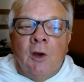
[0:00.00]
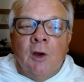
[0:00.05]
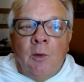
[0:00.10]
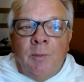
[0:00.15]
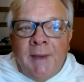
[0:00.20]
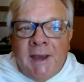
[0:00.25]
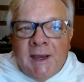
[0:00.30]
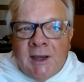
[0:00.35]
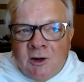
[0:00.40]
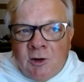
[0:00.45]
Go
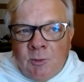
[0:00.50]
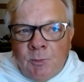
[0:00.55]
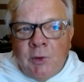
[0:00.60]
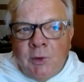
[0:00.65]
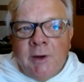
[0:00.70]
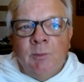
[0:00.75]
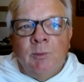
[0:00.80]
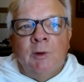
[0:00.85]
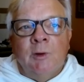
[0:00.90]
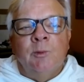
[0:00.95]
make an
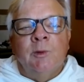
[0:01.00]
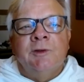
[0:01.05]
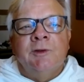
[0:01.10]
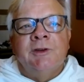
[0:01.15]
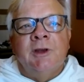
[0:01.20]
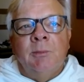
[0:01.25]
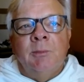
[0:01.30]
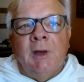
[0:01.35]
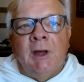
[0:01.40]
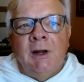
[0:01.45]
appointment with
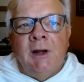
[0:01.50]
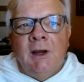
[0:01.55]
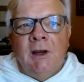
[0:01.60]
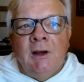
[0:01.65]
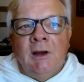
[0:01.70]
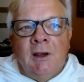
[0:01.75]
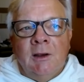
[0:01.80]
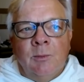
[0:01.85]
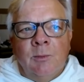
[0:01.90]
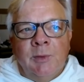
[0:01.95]

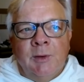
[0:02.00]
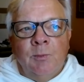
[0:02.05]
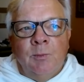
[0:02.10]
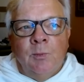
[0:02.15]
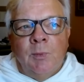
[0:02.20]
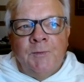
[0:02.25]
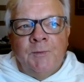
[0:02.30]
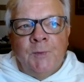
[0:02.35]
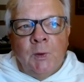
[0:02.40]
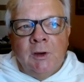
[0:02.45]
somebody,
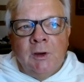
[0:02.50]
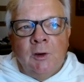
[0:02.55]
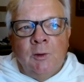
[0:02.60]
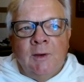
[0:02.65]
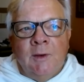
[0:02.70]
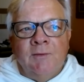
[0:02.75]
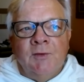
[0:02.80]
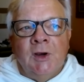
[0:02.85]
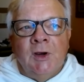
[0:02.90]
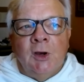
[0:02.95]
but before
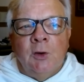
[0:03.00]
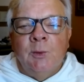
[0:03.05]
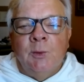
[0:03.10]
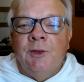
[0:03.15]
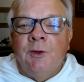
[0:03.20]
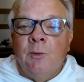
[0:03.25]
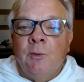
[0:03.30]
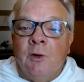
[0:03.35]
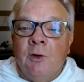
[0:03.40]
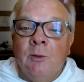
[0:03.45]
you even go
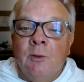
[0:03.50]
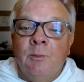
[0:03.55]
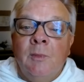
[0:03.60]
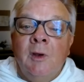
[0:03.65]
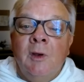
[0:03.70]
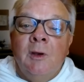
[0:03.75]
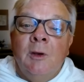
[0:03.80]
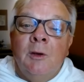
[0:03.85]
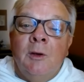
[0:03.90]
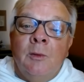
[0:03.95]
in the room,
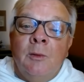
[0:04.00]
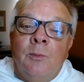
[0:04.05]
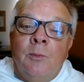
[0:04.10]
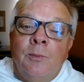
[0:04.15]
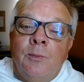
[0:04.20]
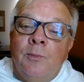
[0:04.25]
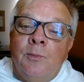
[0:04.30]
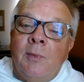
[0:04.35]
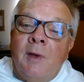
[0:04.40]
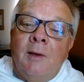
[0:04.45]

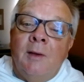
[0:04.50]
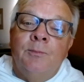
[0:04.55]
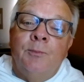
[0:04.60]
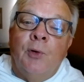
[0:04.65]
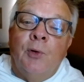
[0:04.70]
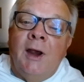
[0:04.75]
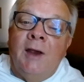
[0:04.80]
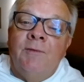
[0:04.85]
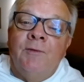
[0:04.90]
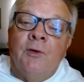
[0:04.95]

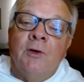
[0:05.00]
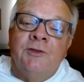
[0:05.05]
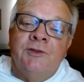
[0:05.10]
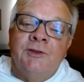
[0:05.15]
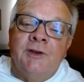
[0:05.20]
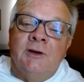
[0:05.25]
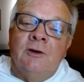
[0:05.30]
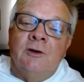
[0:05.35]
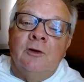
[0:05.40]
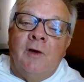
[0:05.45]
pray for a
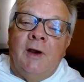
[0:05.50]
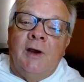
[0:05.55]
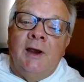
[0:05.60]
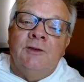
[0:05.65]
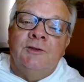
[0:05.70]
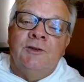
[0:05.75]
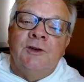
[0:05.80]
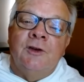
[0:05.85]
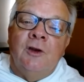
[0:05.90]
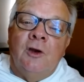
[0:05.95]
signal
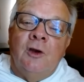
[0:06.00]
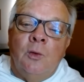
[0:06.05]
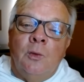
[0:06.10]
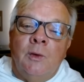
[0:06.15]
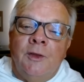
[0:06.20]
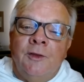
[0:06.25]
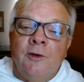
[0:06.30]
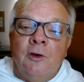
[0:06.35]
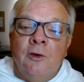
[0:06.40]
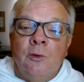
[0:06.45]
grace to know
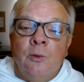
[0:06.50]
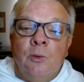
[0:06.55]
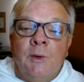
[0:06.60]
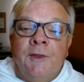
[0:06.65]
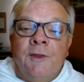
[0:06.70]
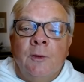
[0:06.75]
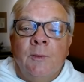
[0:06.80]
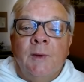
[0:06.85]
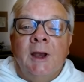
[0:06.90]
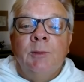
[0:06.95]
whether you're
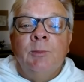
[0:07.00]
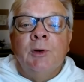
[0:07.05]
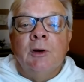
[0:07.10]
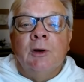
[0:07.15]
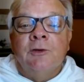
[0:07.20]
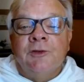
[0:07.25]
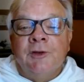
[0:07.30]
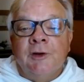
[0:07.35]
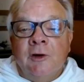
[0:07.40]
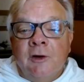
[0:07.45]
with the right
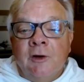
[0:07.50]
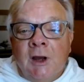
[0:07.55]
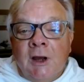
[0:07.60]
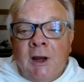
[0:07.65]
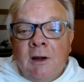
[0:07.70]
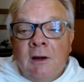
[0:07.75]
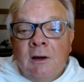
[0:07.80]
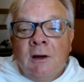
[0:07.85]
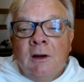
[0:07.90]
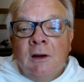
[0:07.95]
person or
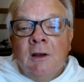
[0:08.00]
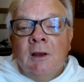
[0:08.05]
not.